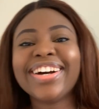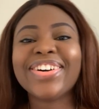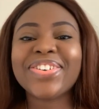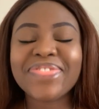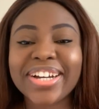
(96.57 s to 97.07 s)

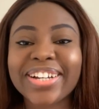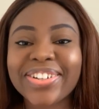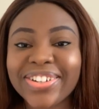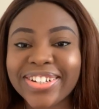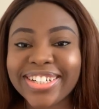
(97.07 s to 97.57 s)
Oh my
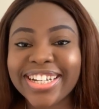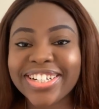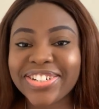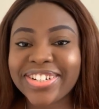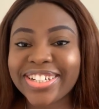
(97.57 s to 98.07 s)
god,
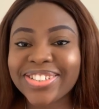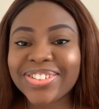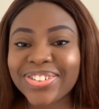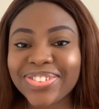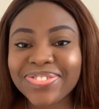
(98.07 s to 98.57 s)
Nigeria is
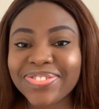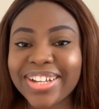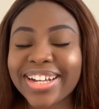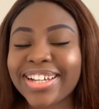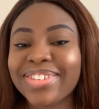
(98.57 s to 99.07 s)
tough.
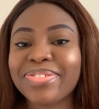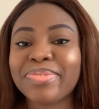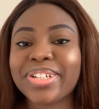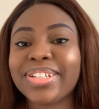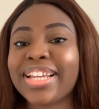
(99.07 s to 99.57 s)
I can't even
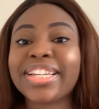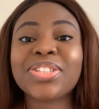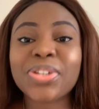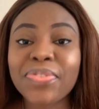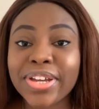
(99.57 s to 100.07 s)
begin. Like,
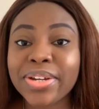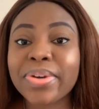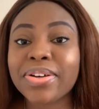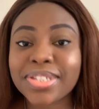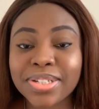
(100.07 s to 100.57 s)
it's tough
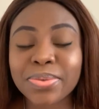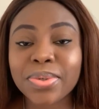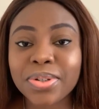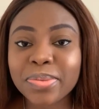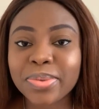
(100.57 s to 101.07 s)
anywhere else in the
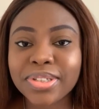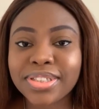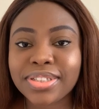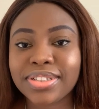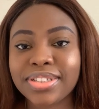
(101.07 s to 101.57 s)
world, but
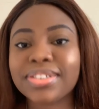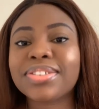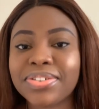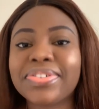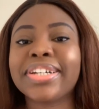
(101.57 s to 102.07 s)
it's
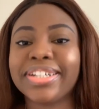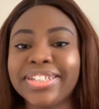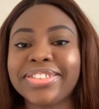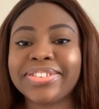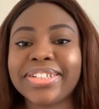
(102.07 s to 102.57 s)
tougher in
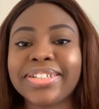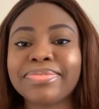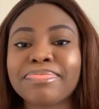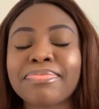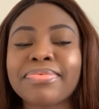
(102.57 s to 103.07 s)
Nigeria.
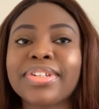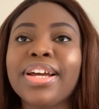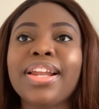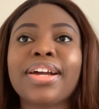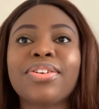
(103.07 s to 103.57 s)

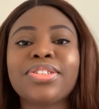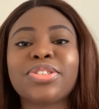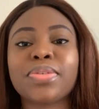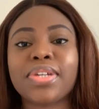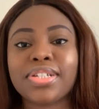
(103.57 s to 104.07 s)
Like, all the
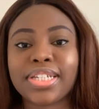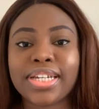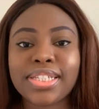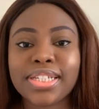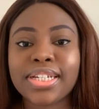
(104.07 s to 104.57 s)
jobs I was
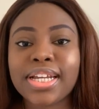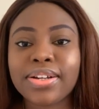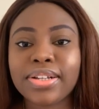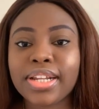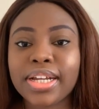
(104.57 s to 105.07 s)
getting,
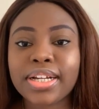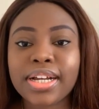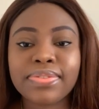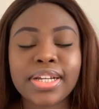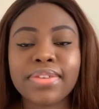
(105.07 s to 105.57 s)
like,
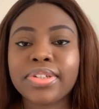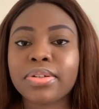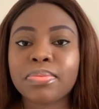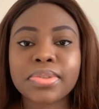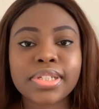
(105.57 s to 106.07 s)
after having a
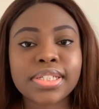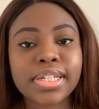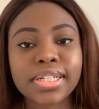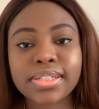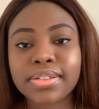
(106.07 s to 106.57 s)
computer
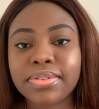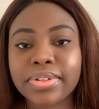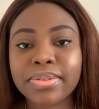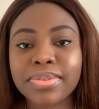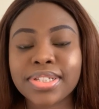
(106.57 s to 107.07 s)
science
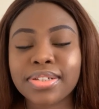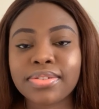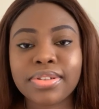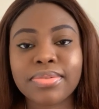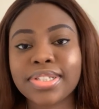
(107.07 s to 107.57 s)
degree, it
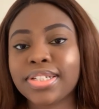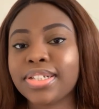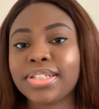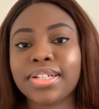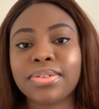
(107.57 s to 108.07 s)
wasn't
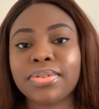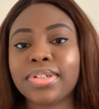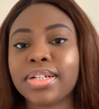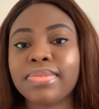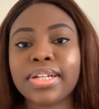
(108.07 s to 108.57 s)
it at all.
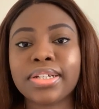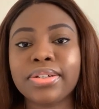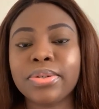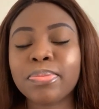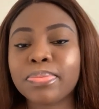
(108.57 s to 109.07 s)
And I'm like,
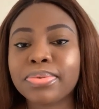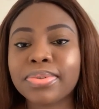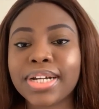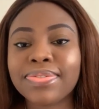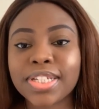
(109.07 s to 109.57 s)
nope.
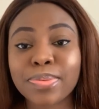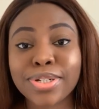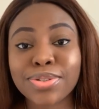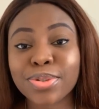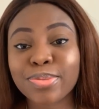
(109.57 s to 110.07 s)
After
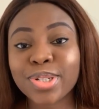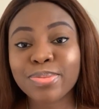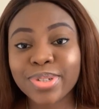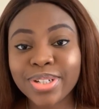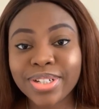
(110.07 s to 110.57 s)
spending so much
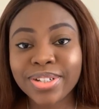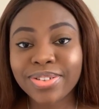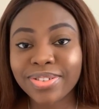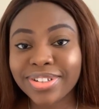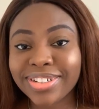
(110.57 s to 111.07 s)
money
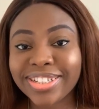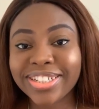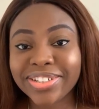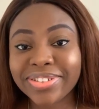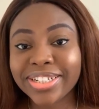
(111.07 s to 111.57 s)
on a
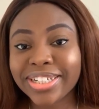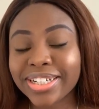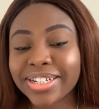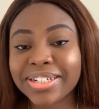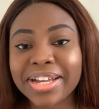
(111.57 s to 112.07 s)
degree in
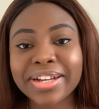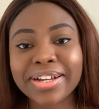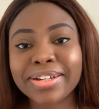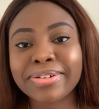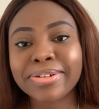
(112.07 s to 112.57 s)
England, I
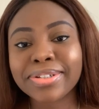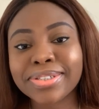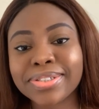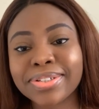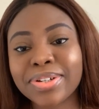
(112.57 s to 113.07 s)

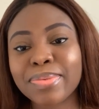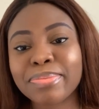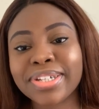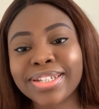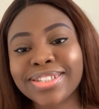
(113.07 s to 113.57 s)
cannot come and
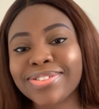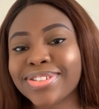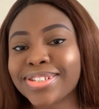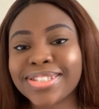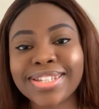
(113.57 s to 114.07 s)
be getting
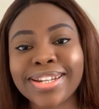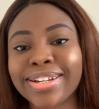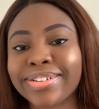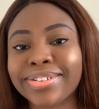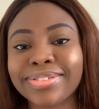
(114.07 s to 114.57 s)
nonsense
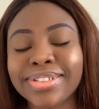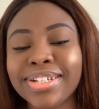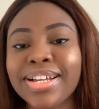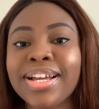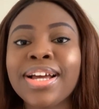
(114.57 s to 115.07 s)
salary.
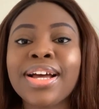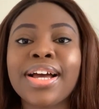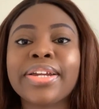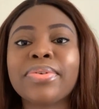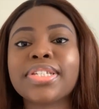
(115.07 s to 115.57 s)

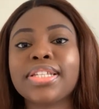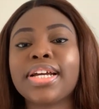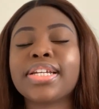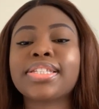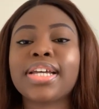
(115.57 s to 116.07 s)
And it was
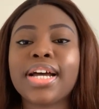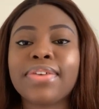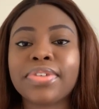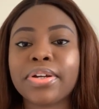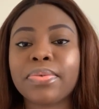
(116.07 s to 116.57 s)
nice that
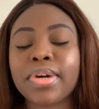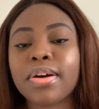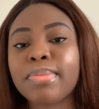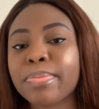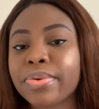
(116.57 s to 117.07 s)
after a
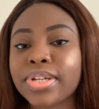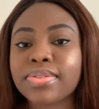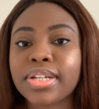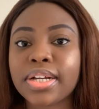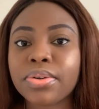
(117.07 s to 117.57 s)
while, my parents
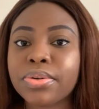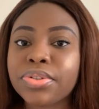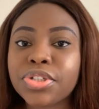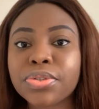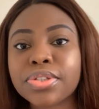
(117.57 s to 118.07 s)
were like, oh,
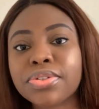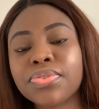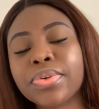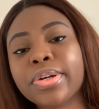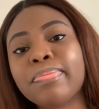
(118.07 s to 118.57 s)
don't you want to go
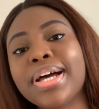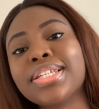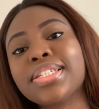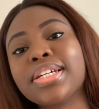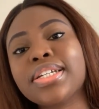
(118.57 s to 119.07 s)
for your
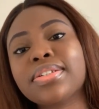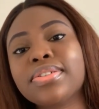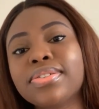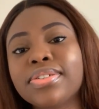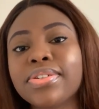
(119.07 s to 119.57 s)
master's? Go
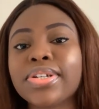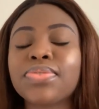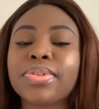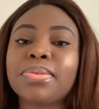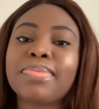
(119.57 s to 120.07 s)
to the US
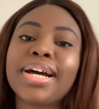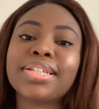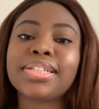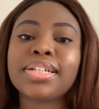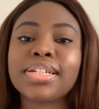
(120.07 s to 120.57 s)
for your
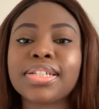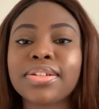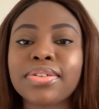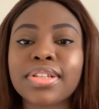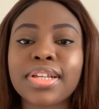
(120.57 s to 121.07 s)
master's
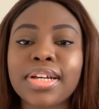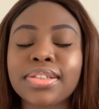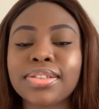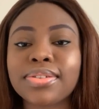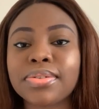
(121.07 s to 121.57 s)
and all
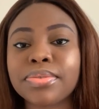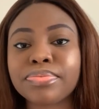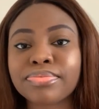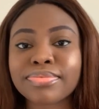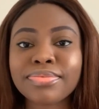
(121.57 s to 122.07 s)
that. So
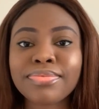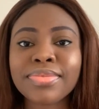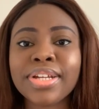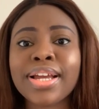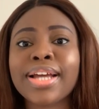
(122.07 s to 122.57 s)

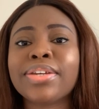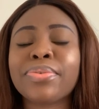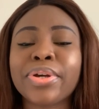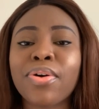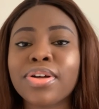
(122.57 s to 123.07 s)
I
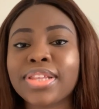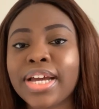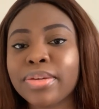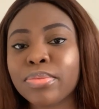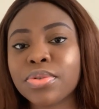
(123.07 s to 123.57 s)
with all
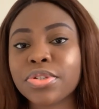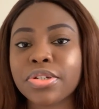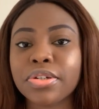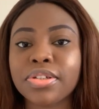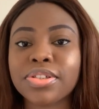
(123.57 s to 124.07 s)
that
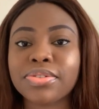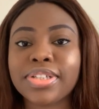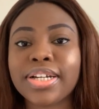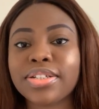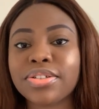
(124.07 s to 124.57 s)
emotion, so
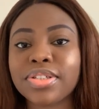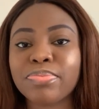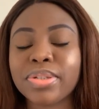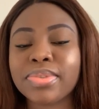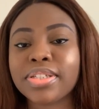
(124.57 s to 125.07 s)
that just
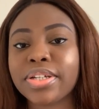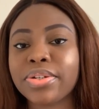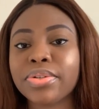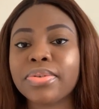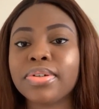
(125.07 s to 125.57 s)
made me say, you
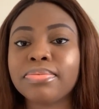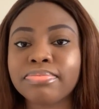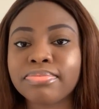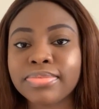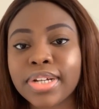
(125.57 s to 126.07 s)
know what,
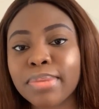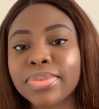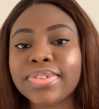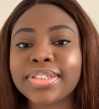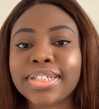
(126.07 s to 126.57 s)
I'm
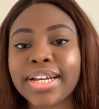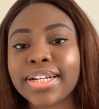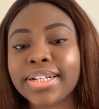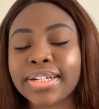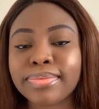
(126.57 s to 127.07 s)
moving to
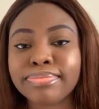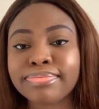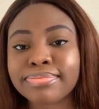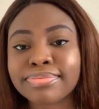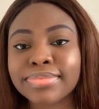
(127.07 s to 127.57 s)
Canada.
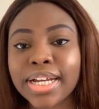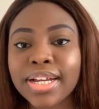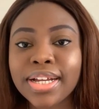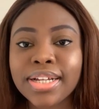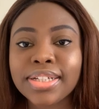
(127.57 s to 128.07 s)

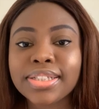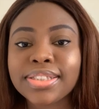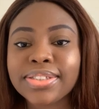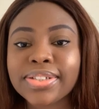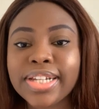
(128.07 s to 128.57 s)

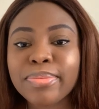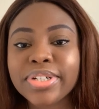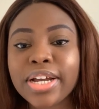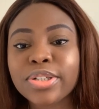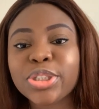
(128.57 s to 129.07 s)
So let me
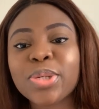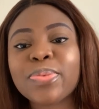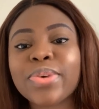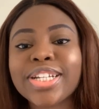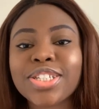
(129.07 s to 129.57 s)
now
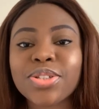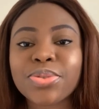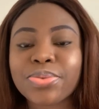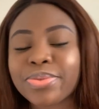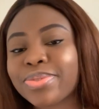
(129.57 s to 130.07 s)
jump right
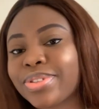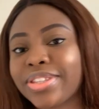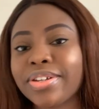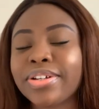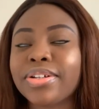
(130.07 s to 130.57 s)
into
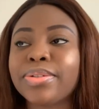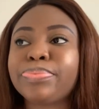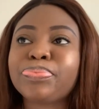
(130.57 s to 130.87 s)
the